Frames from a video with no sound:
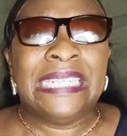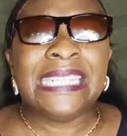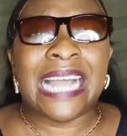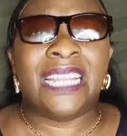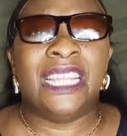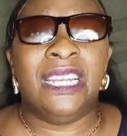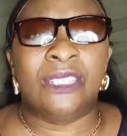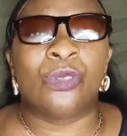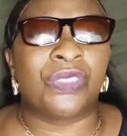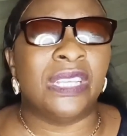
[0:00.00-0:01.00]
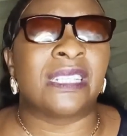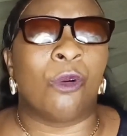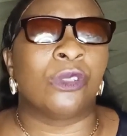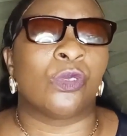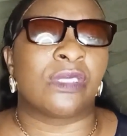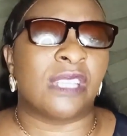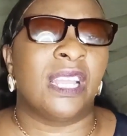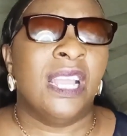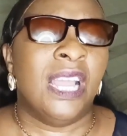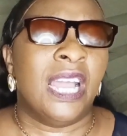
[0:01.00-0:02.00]
These are the little things I want to
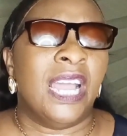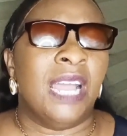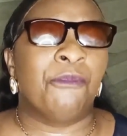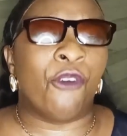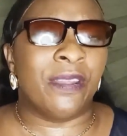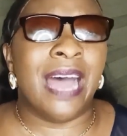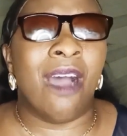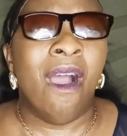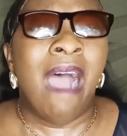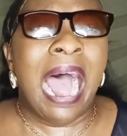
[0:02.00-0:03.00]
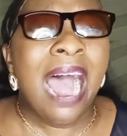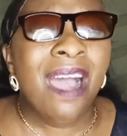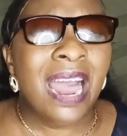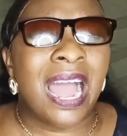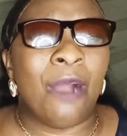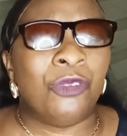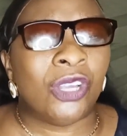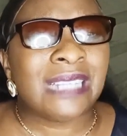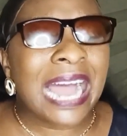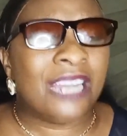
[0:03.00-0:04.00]
say for now. I will
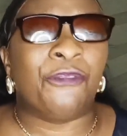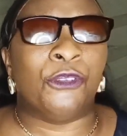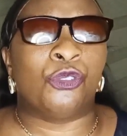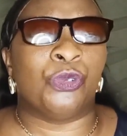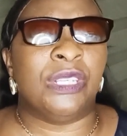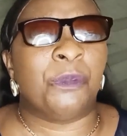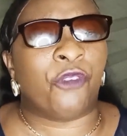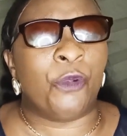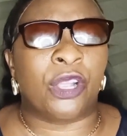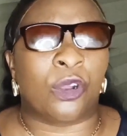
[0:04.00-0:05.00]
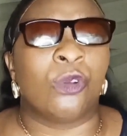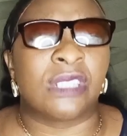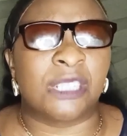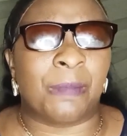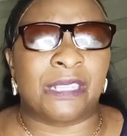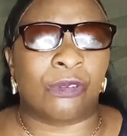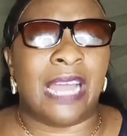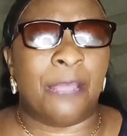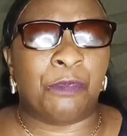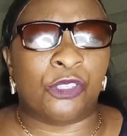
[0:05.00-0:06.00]
just add few to it before we close this
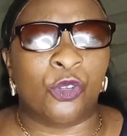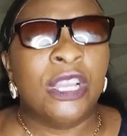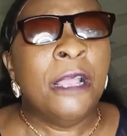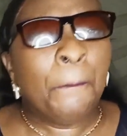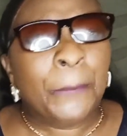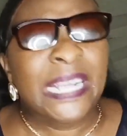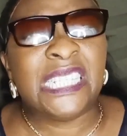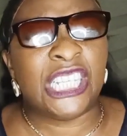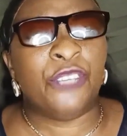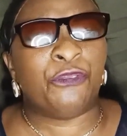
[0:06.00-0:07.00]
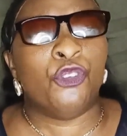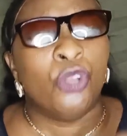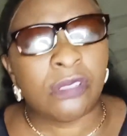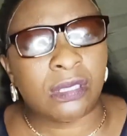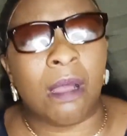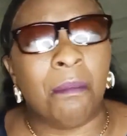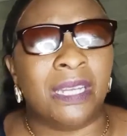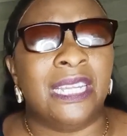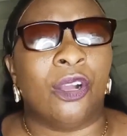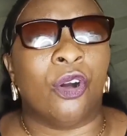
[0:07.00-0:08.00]
particular episode. Please, if you know
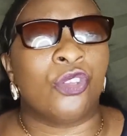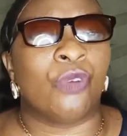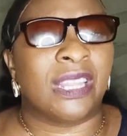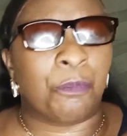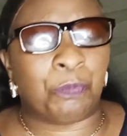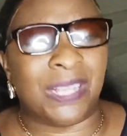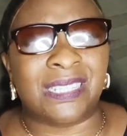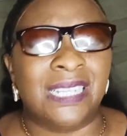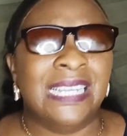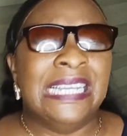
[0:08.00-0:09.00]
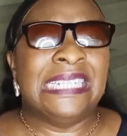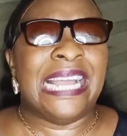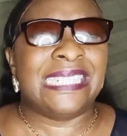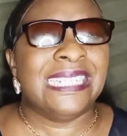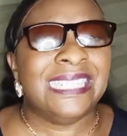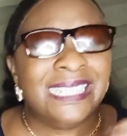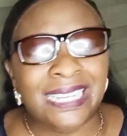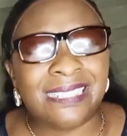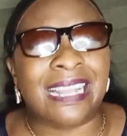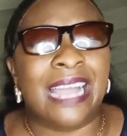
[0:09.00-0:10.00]
somebody or you are the person that is in
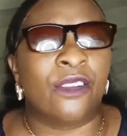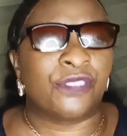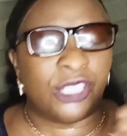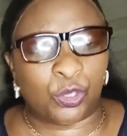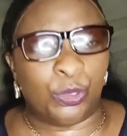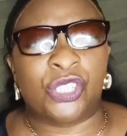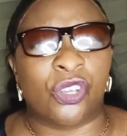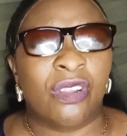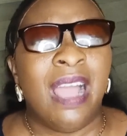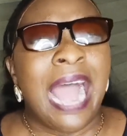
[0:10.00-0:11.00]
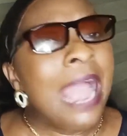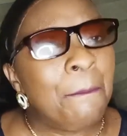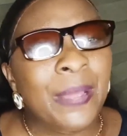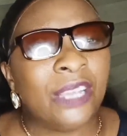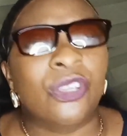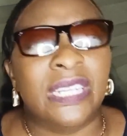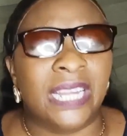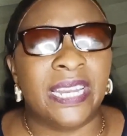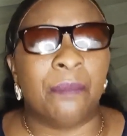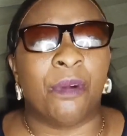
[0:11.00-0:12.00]
this kind of situation, I beg you in
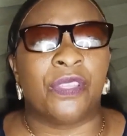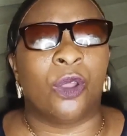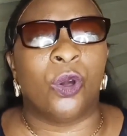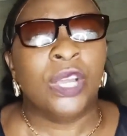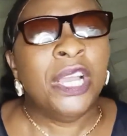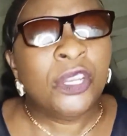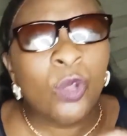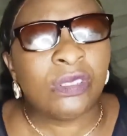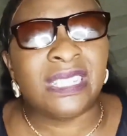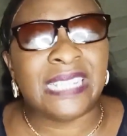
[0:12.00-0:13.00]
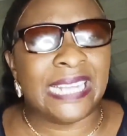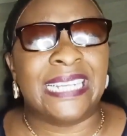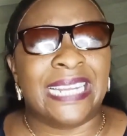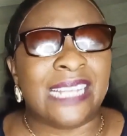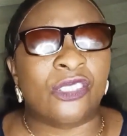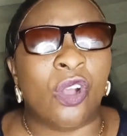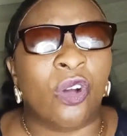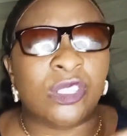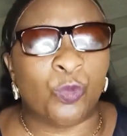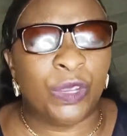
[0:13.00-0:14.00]
the name of the Lord, don't stay there. That's not
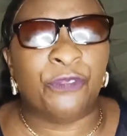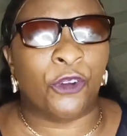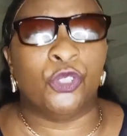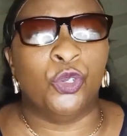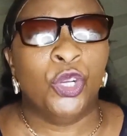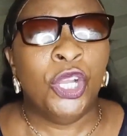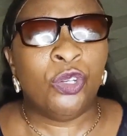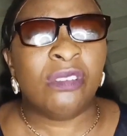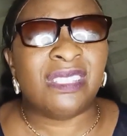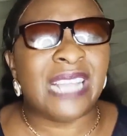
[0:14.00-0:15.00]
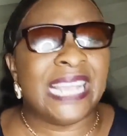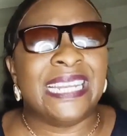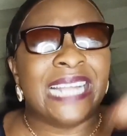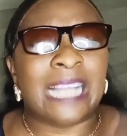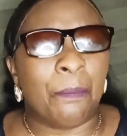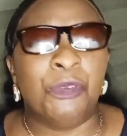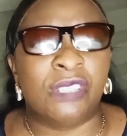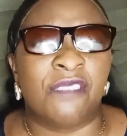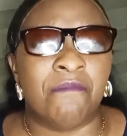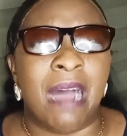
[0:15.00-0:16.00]
God's will for you. Don't stay in that
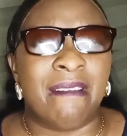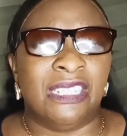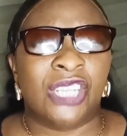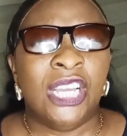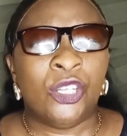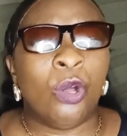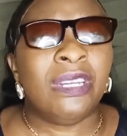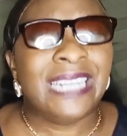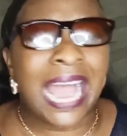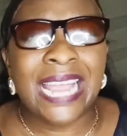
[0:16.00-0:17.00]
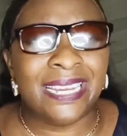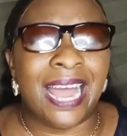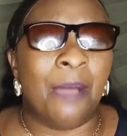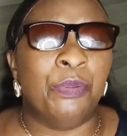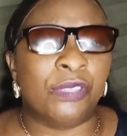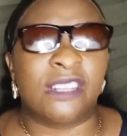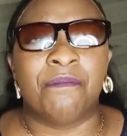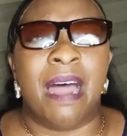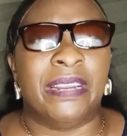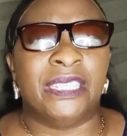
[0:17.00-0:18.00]
abusive marriage. Don't die in that abusive
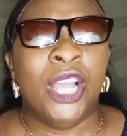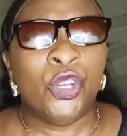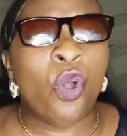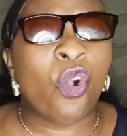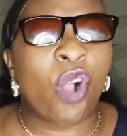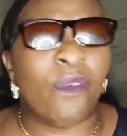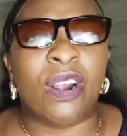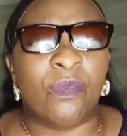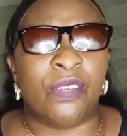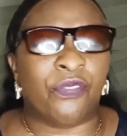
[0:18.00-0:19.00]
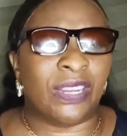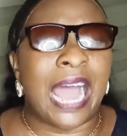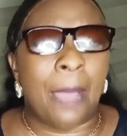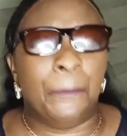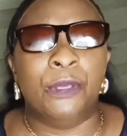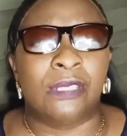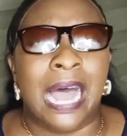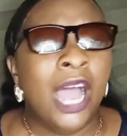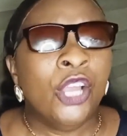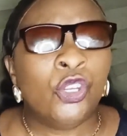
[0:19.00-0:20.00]
marriage. Don't cover up for that
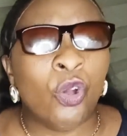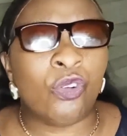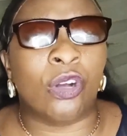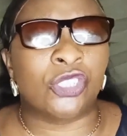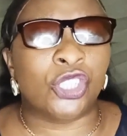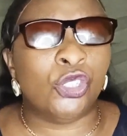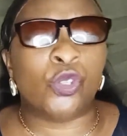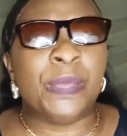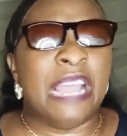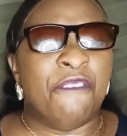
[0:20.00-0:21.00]
abuser. Don't continue to be